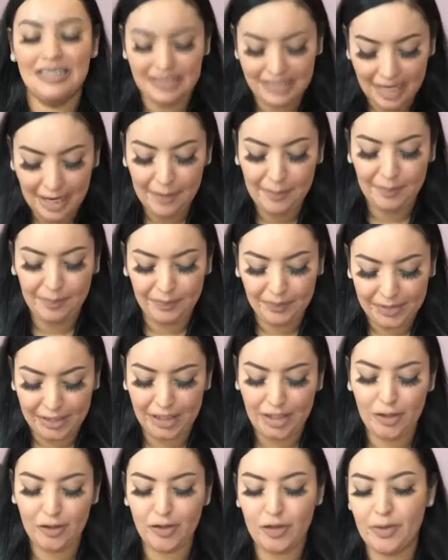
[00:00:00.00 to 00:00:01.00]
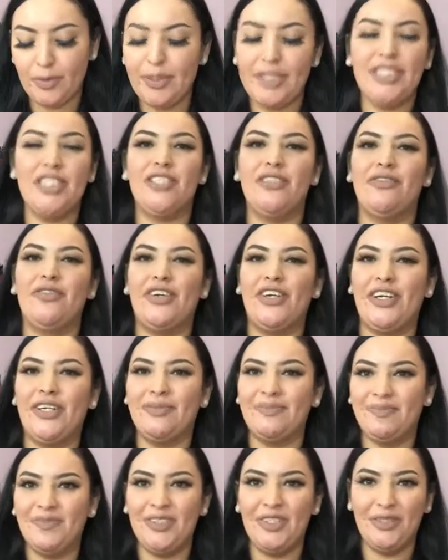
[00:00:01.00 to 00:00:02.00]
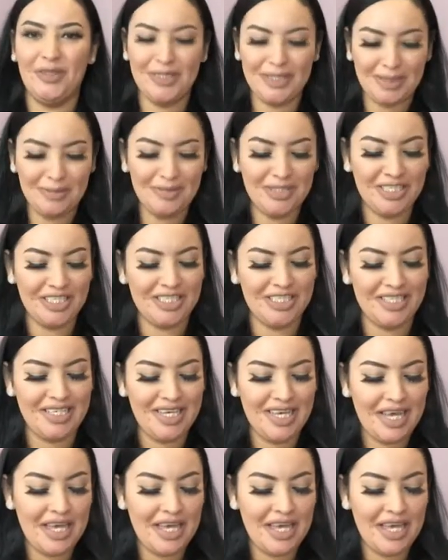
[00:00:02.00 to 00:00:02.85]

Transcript: yeah, thank you so much for your assumption.